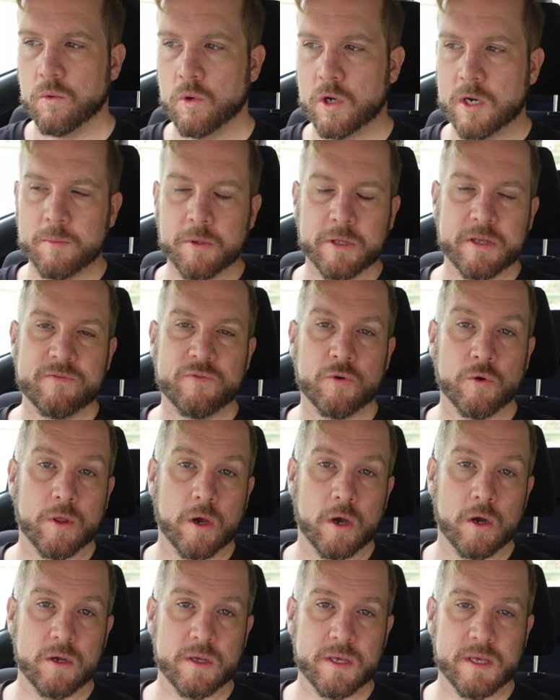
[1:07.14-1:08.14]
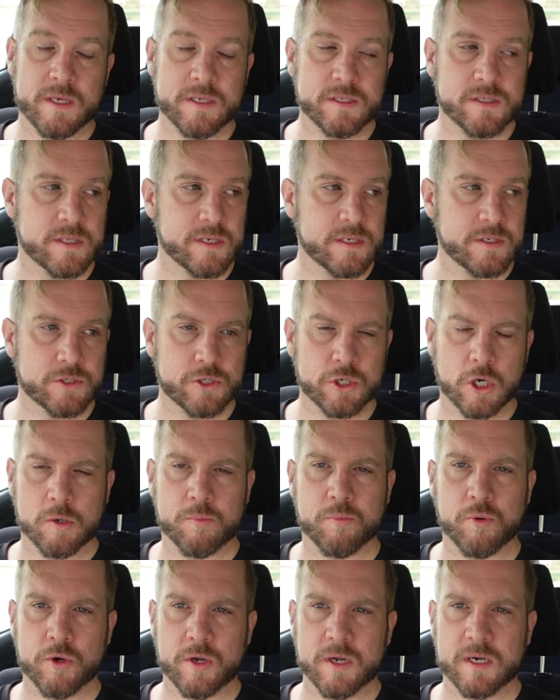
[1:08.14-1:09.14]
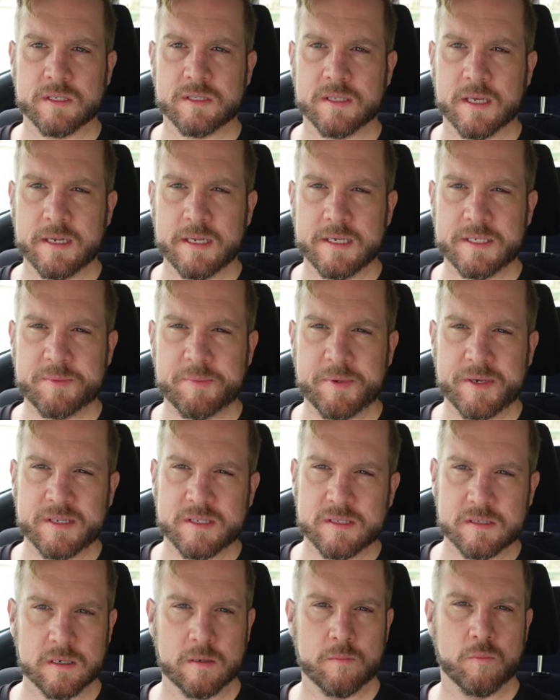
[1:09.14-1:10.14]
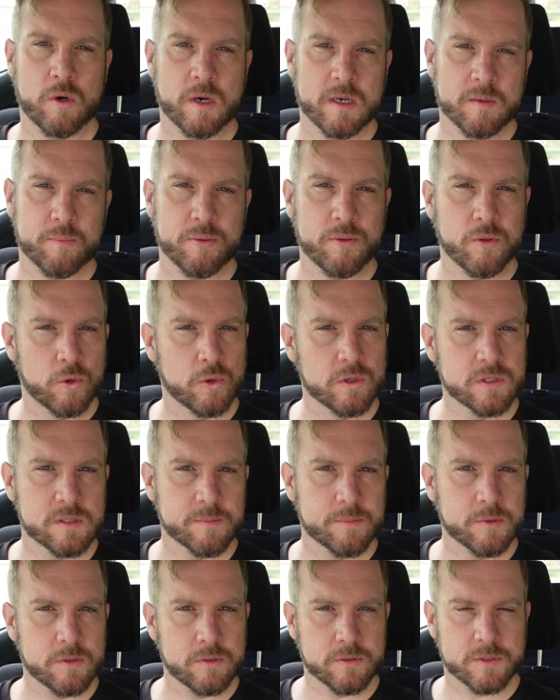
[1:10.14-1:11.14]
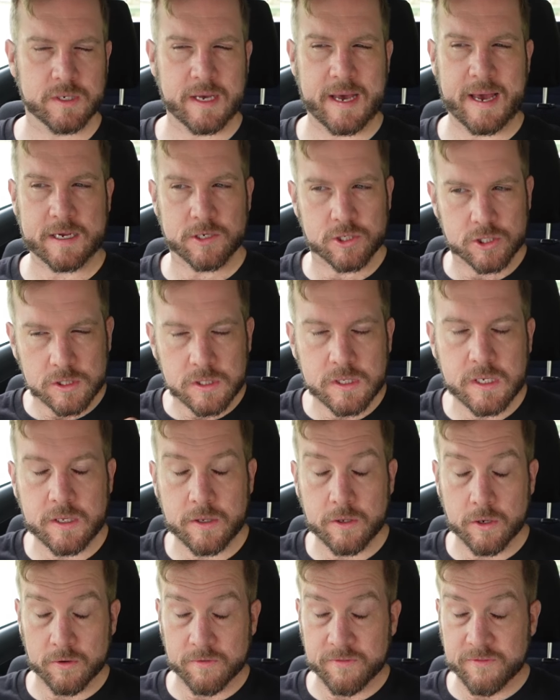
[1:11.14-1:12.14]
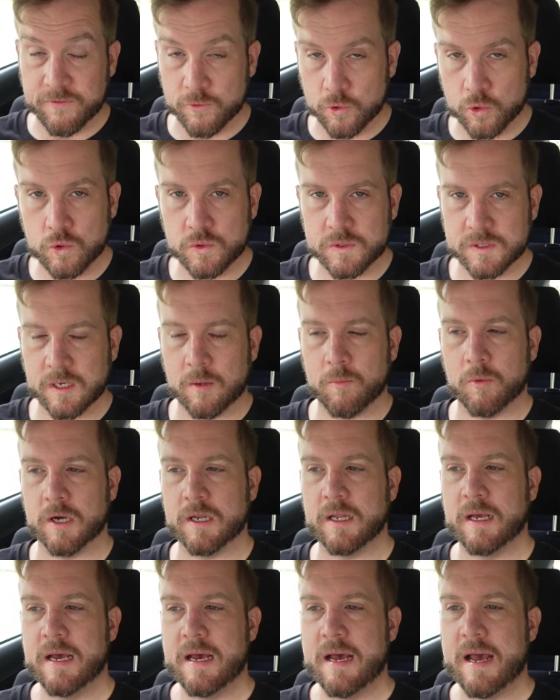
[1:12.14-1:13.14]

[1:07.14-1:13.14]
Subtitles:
What I'm looking for though is these joke products. They need to be somewhat plausible to actually, you know, fool someone.